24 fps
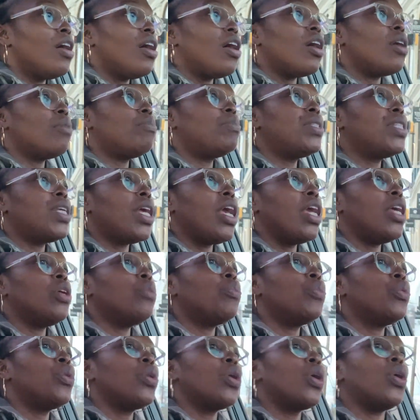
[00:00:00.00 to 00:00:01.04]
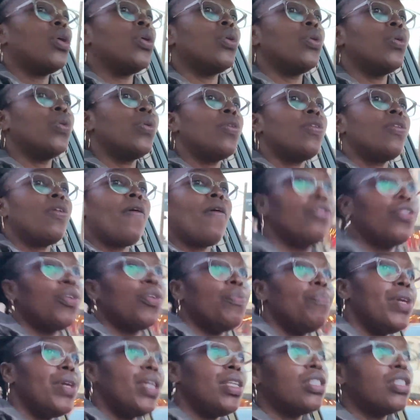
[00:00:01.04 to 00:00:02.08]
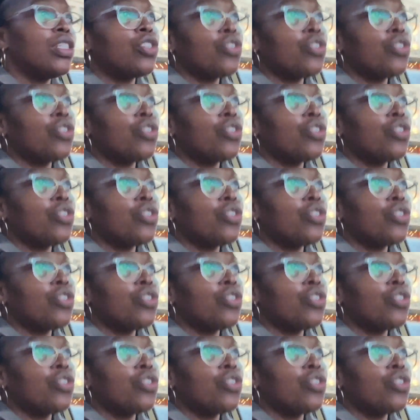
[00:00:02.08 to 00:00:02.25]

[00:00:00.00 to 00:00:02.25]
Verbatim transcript: obtainable goal for me to